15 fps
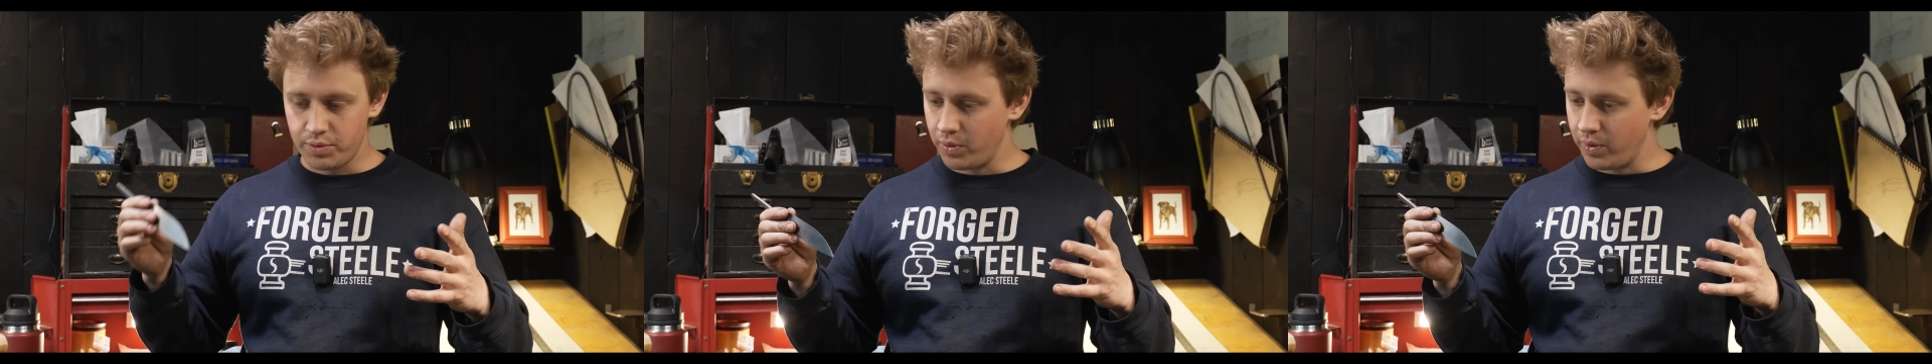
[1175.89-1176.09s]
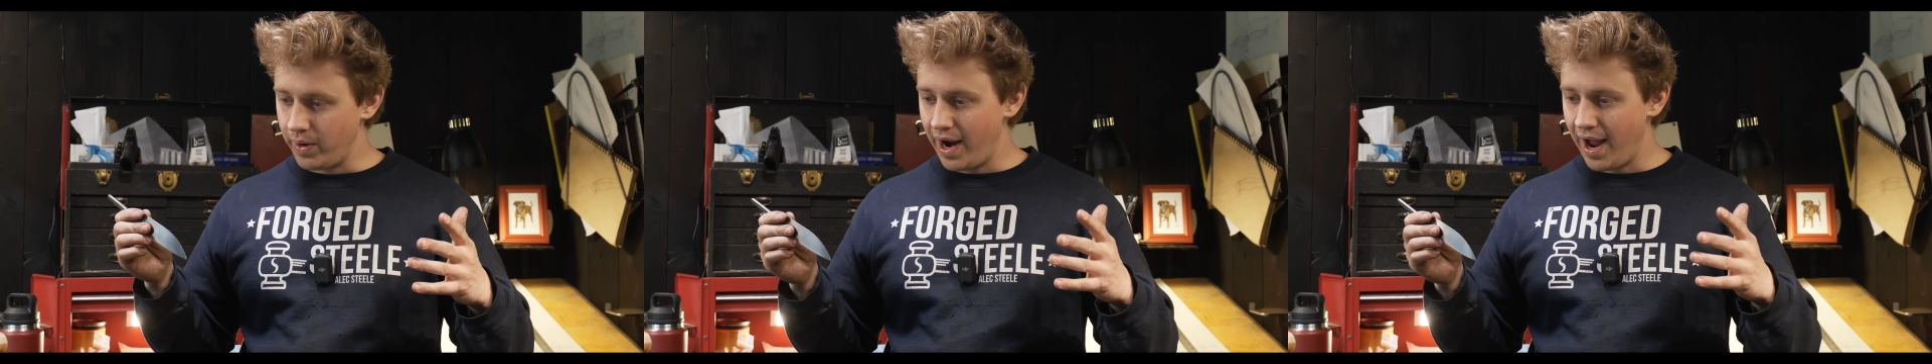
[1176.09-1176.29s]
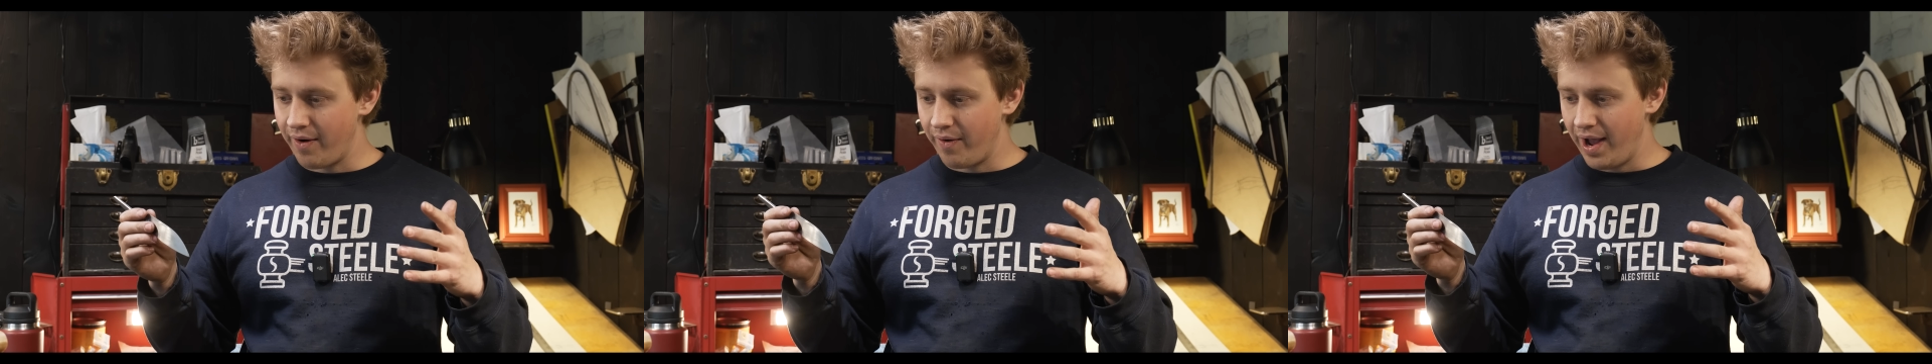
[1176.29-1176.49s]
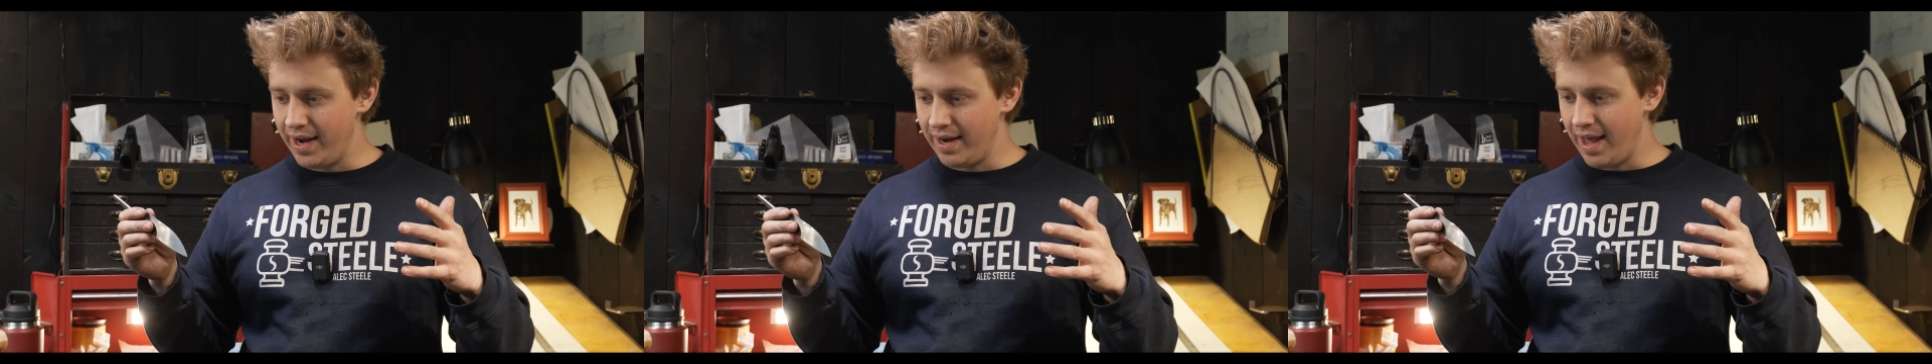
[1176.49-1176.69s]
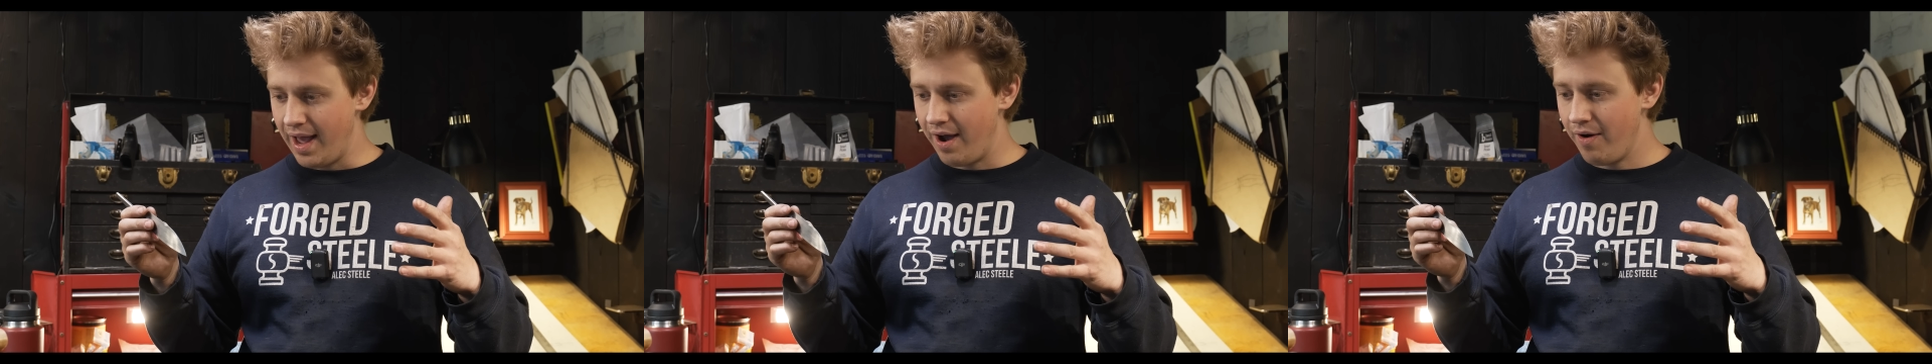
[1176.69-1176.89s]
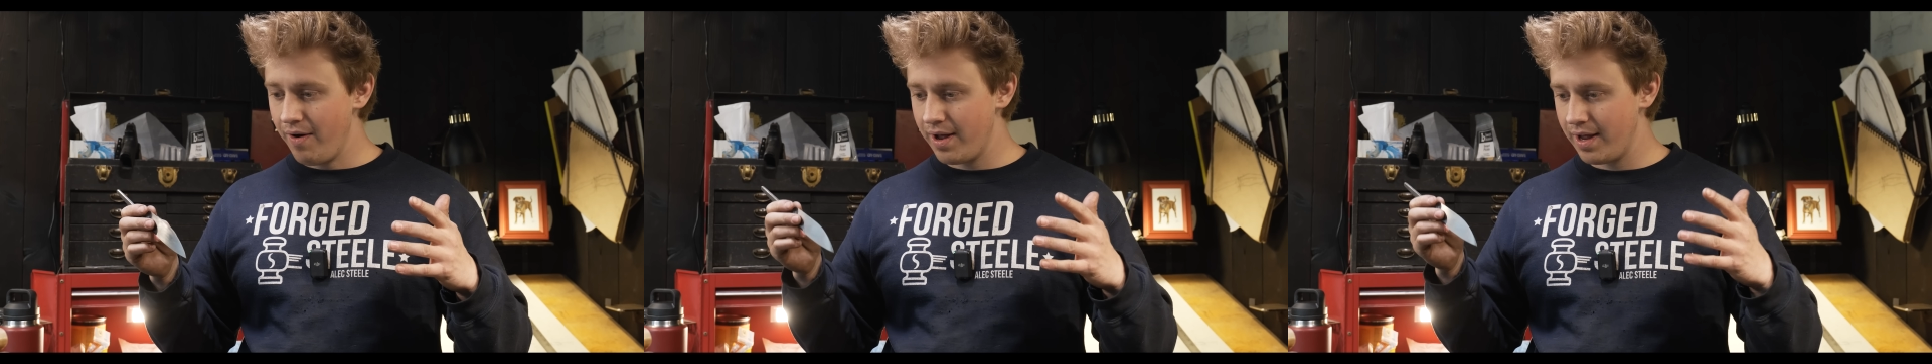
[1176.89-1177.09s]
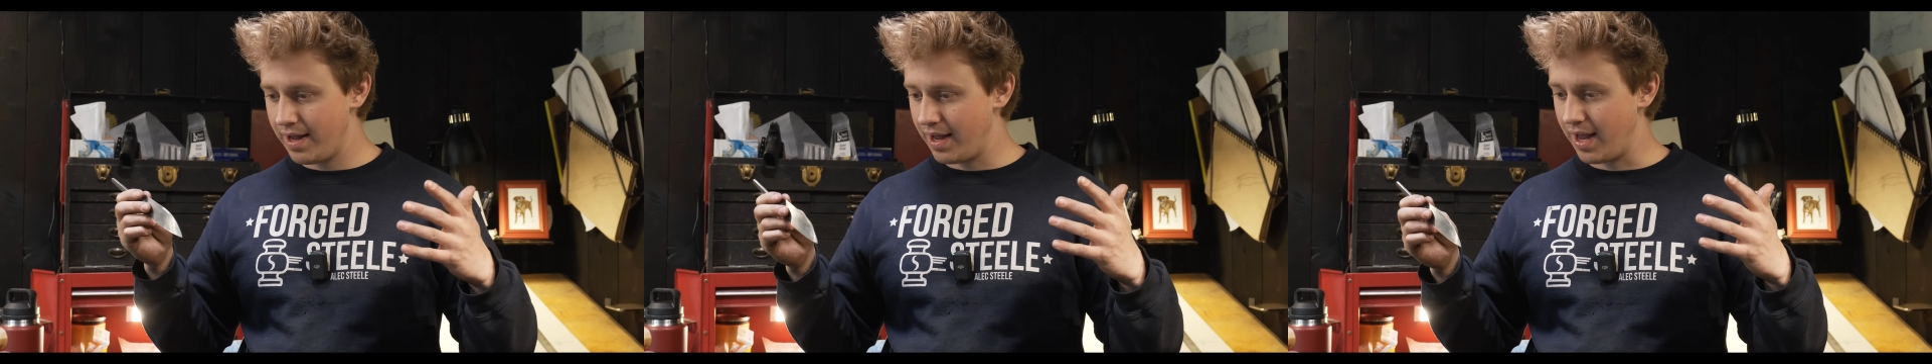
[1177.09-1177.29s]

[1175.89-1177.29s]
where we're at right now.